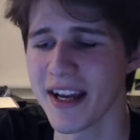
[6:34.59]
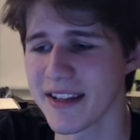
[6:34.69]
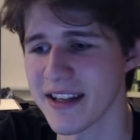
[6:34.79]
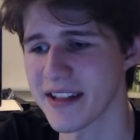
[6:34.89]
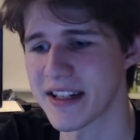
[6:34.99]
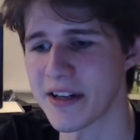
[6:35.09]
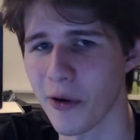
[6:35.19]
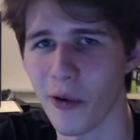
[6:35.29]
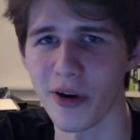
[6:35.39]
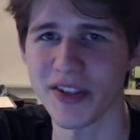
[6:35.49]
16
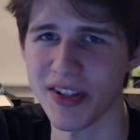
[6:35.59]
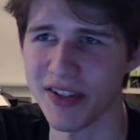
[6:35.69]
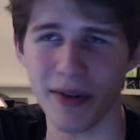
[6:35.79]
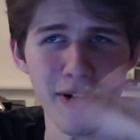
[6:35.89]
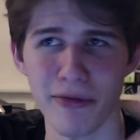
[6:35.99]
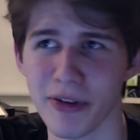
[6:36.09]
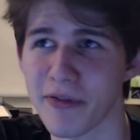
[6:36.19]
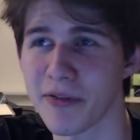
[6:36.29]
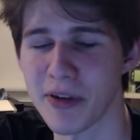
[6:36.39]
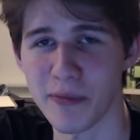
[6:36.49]
cores is roughly
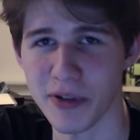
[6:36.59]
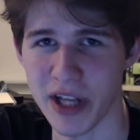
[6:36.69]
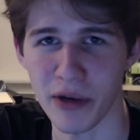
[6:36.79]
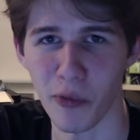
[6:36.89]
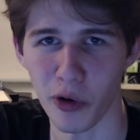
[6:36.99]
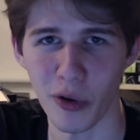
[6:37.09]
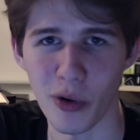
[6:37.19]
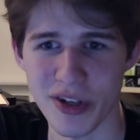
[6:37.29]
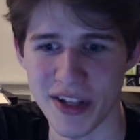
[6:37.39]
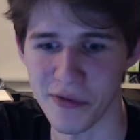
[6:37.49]
15% more
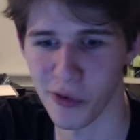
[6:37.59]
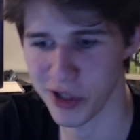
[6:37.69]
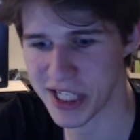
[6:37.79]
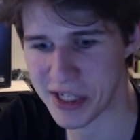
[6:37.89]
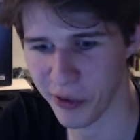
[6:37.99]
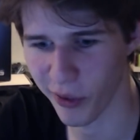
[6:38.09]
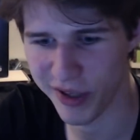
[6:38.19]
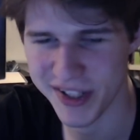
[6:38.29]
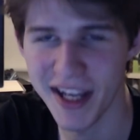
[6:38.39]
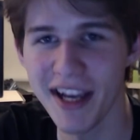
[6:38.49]
cores than 14
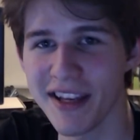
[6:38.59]
cores,